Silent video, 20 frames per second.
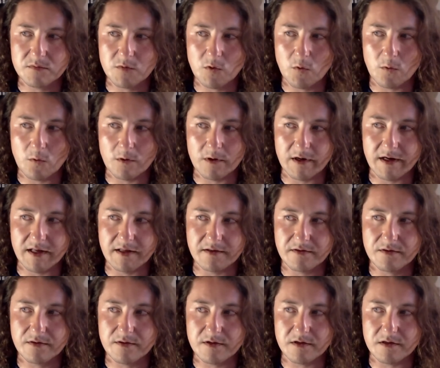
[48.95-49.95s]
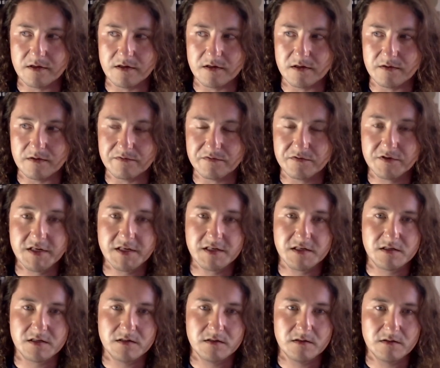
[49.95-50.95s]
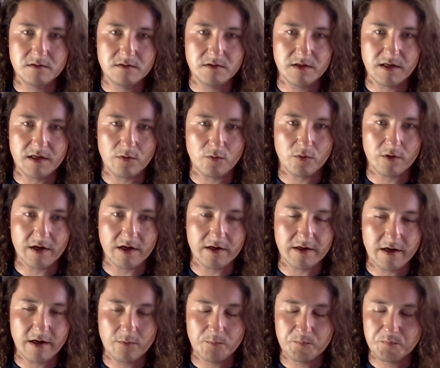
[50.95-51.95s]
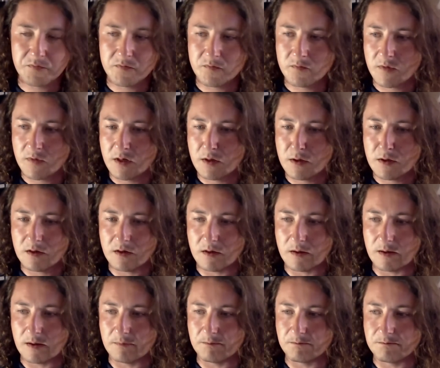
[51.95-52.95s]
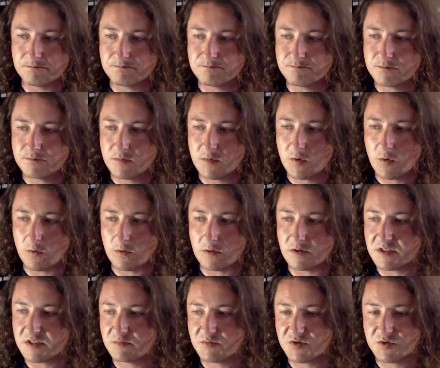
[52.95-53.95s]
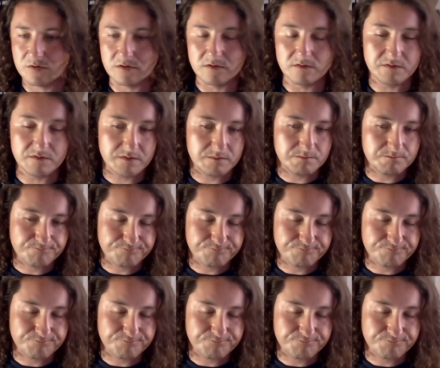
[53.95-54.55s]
or at the fleet that I work at now, or some sort of